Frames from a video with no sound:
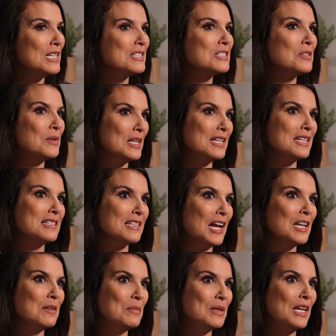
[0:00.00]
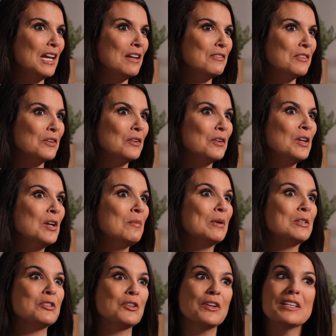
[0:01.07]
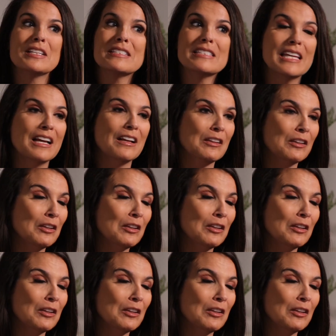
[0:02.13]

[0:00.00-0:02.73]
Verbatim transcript: he's doing this kind of behavior. She's an advocate